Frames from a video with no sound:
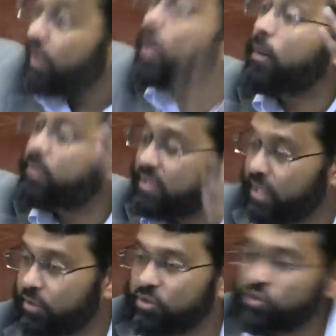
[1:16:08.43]
come
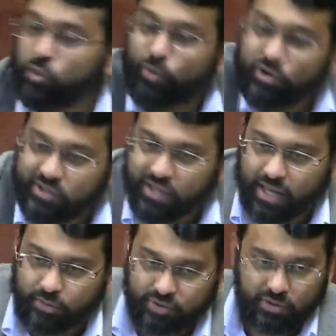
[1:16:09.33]
together. It's your personal
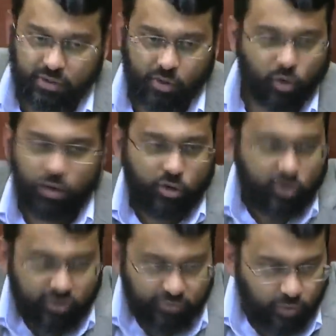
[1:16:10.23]
house or
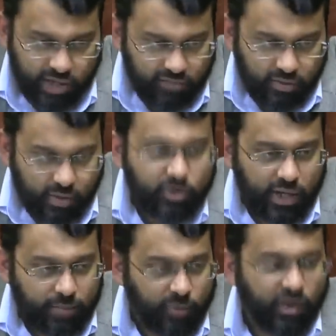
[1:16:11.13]
your whatever. I mean, you
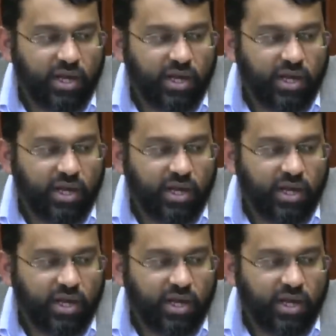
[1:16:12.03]
get my.